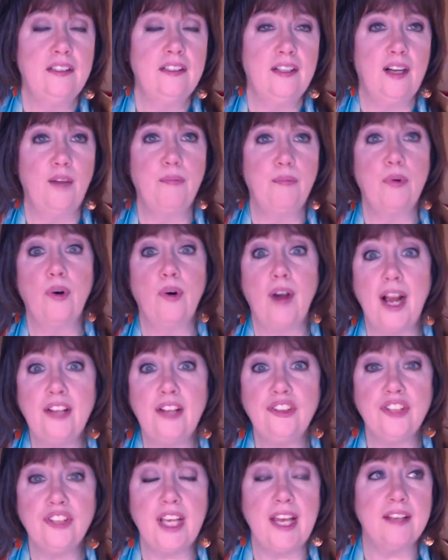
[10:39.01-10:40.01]
a
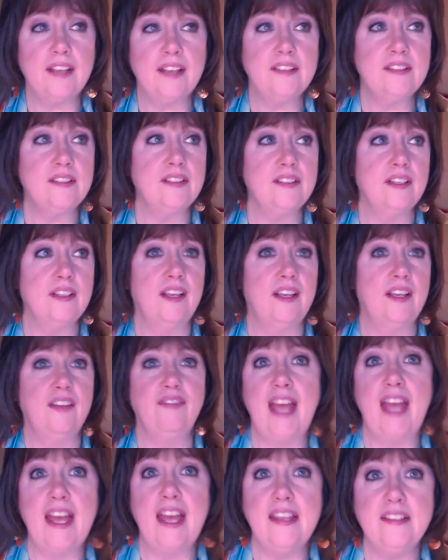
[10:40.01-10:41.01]
project, an
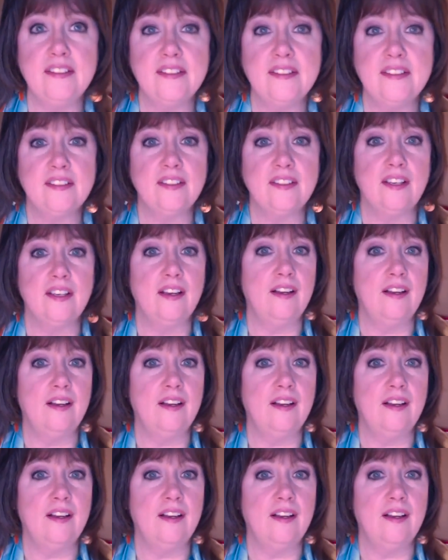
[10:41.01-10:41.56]
event,